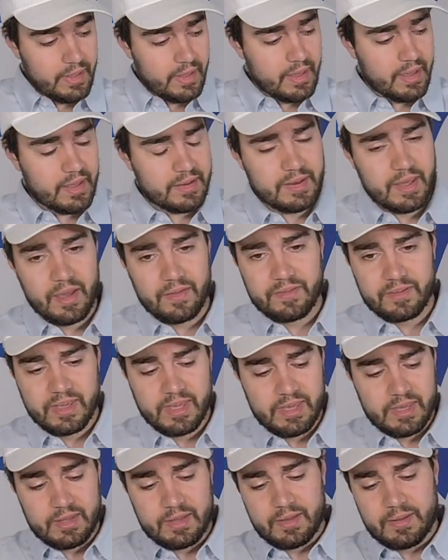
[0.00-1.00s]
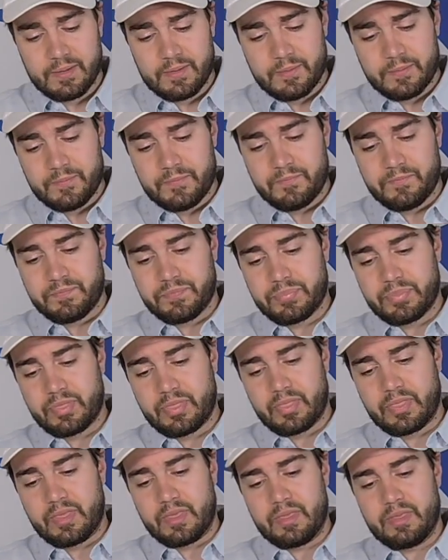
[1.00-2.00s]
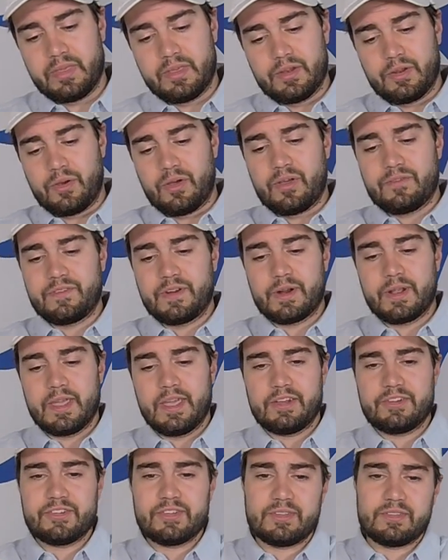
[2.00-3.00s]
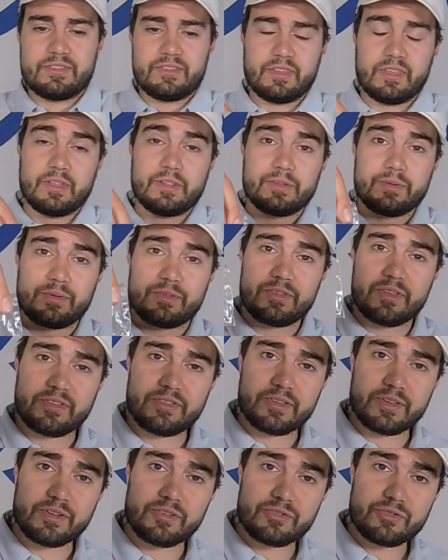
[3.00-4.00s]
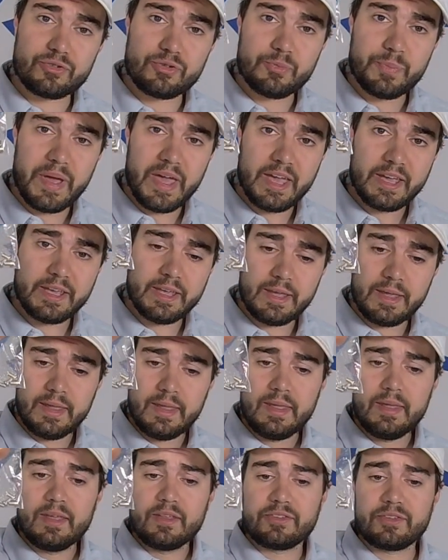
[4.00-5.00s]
Now the kit in all variations includes this little screw packet. So